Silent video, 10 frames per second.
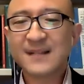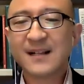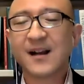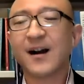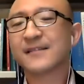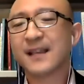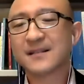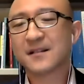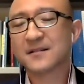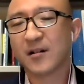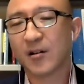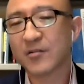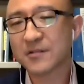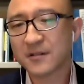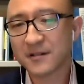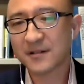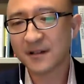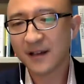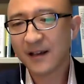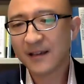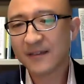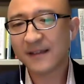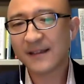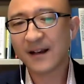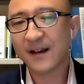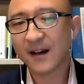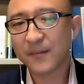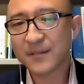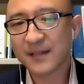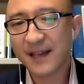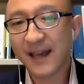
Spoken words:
culturalist thing that comes